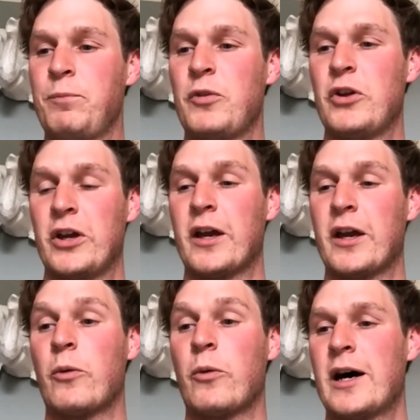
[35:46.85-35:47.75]
you can
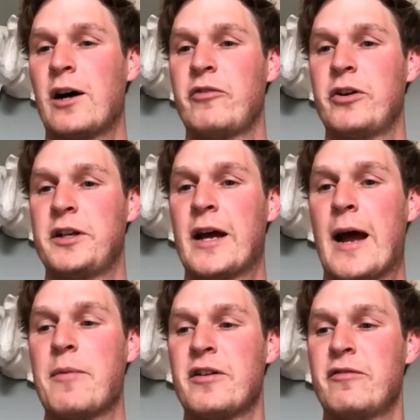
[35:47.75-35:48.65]
get quite out of your
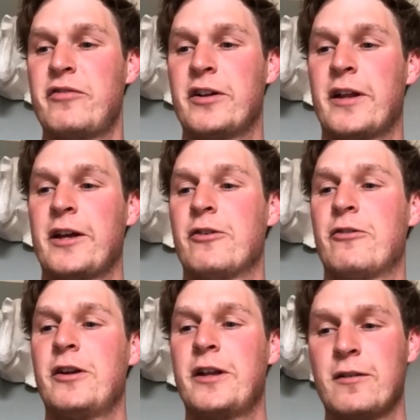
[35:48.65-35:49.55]
depth and feel like
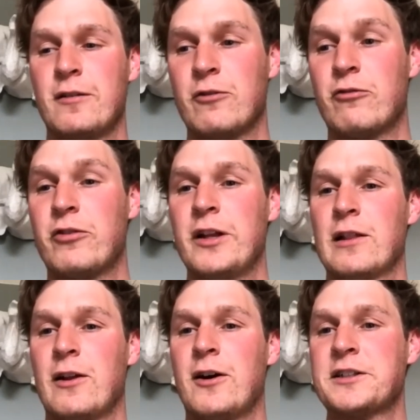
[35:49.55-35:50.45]
you're really, really
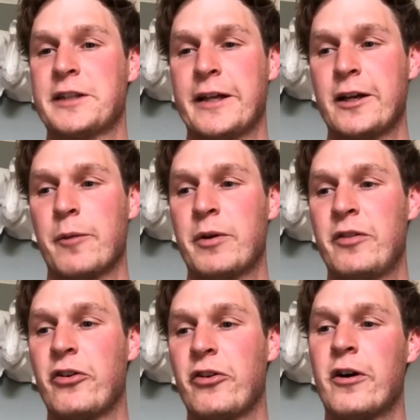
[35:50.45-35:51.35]
lost, like up
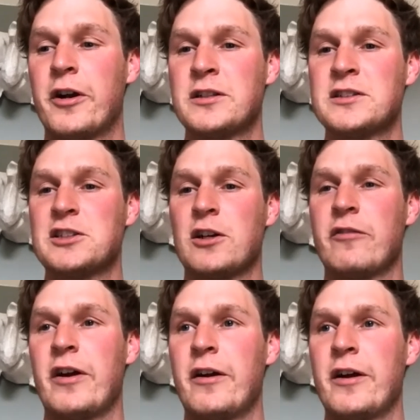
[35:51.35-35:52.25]
in Torridon sort of
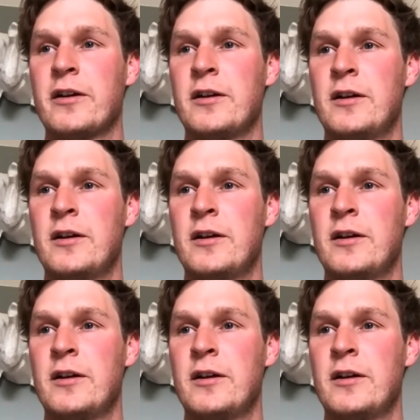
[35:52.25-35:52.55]
area.